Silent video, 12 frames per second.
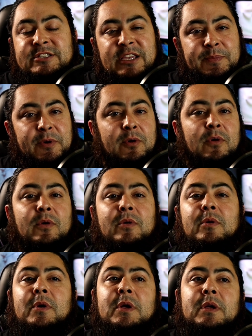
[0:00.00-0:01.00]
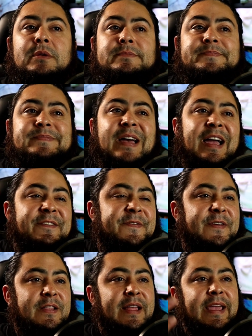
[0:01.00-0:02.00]
typical, I
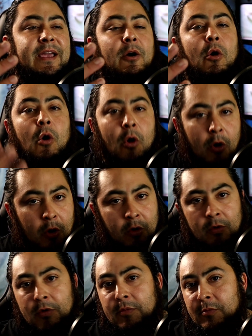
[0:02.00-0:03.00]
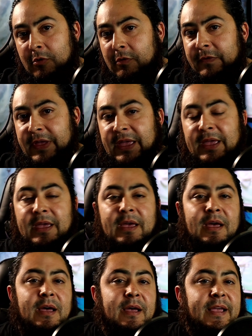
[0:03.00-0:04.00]
feel like, horror movie.
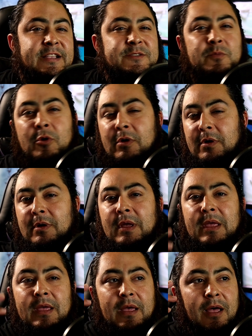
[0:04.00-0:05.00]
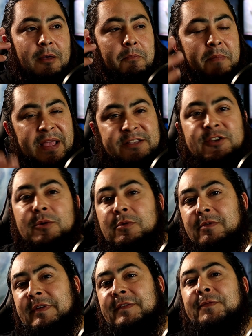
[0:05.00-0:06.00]
It's more a mental
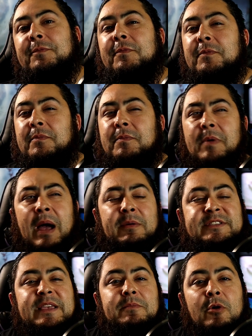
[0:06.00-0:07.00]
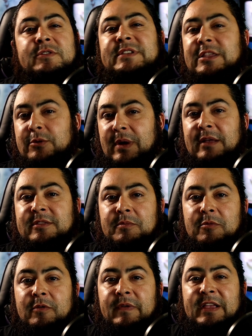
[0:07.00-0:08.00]
movie. I would say mostly throughout the
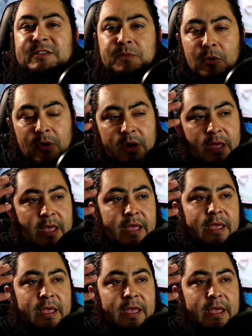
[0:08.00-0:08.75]
movie. It's more,